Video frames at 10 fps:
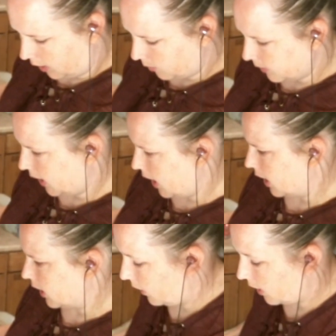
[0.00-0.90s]
That was
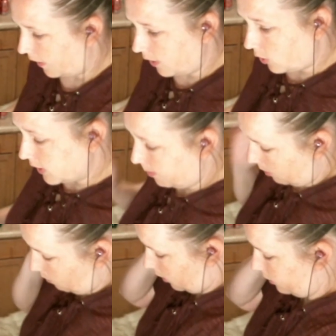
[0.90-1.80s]
it. Yeah, they only sent me
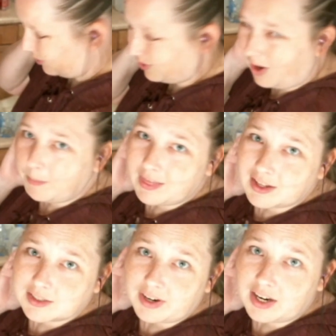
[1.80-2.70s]
one of those. I mean,
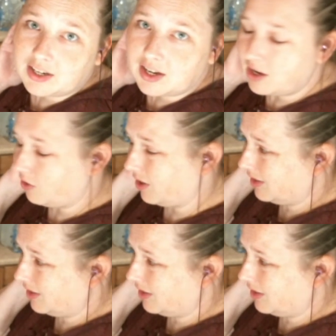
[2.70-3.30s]
that's fine. I don't like